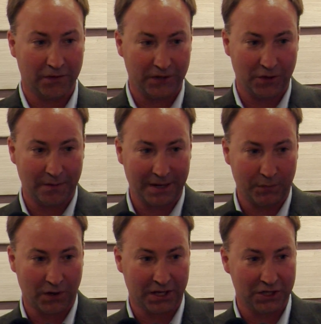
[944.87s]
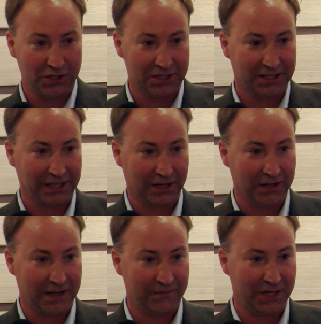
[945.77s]
If you don't mind, Paul, could you just click
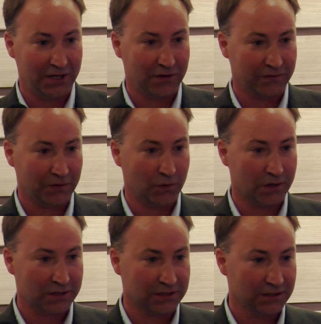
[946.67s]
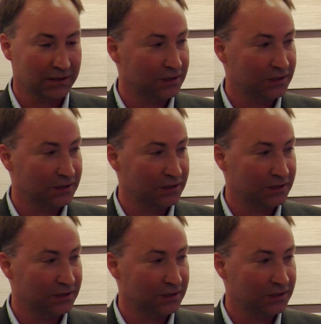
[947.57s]
on that video if it works?